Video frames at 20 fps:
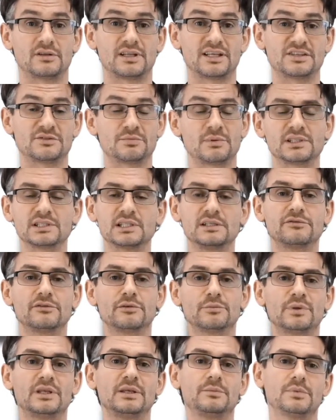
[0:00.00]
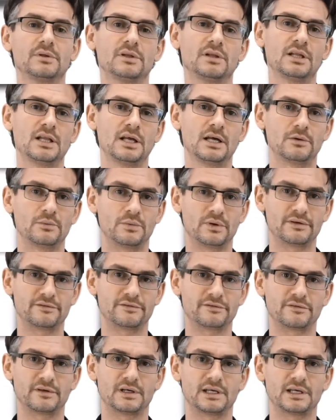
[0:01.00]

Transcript: especially for people with